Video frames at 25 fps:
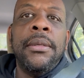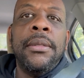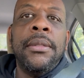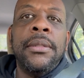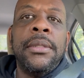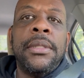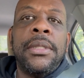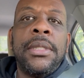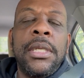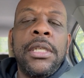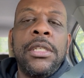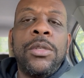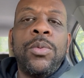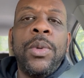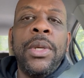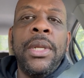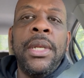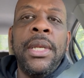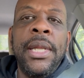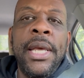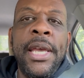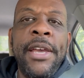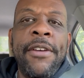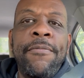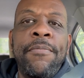Since we
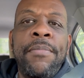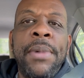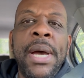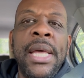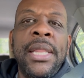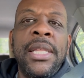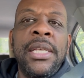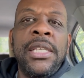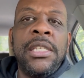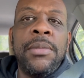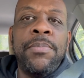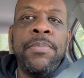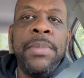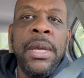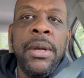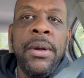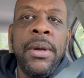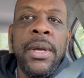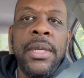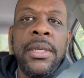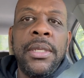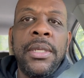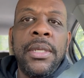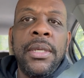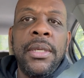live by the
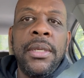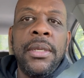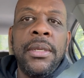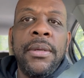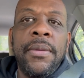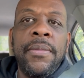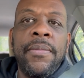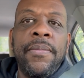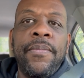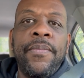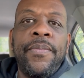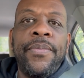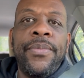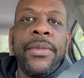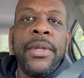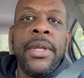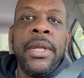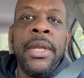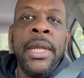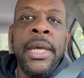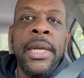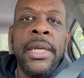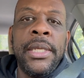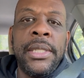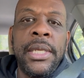Spirit,
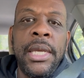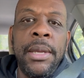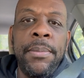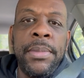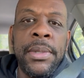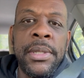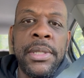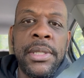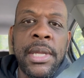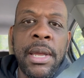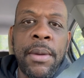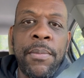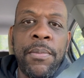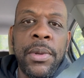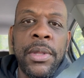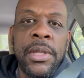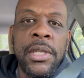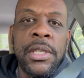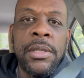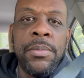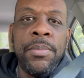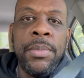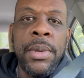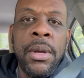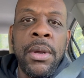let us keep in step with the
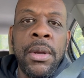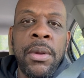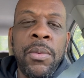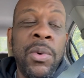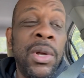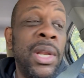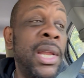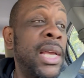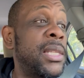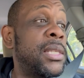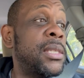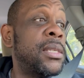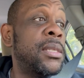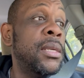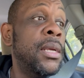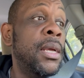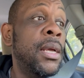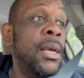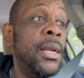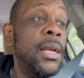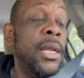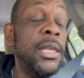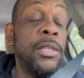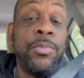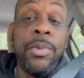Spirit. Well, let's
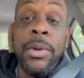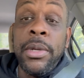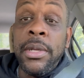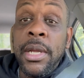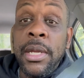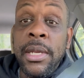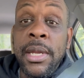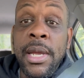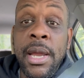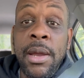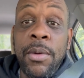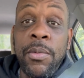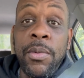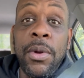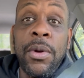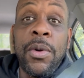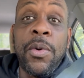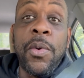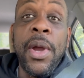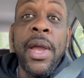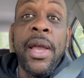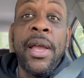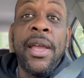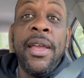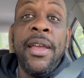break that down real
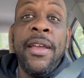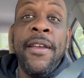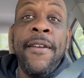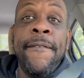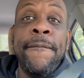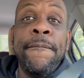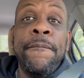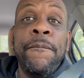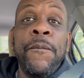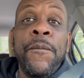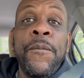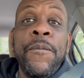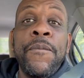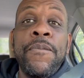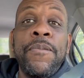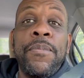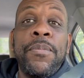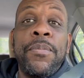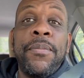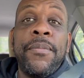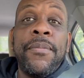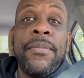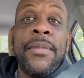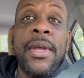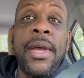quick.
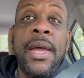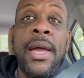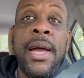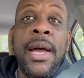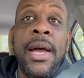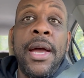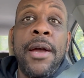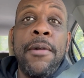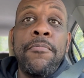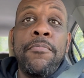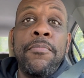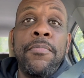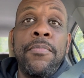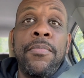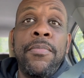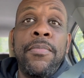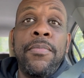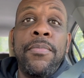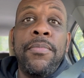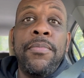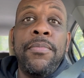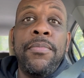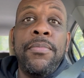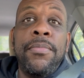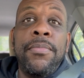
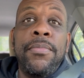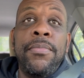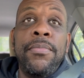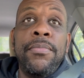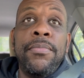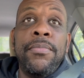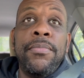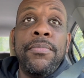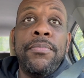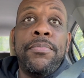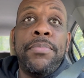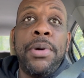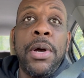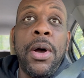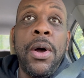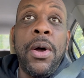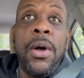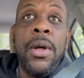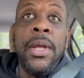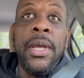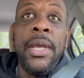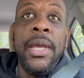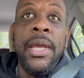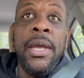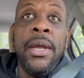
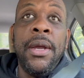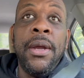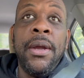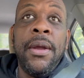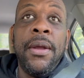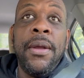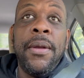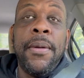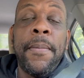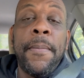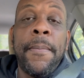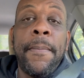Paul here,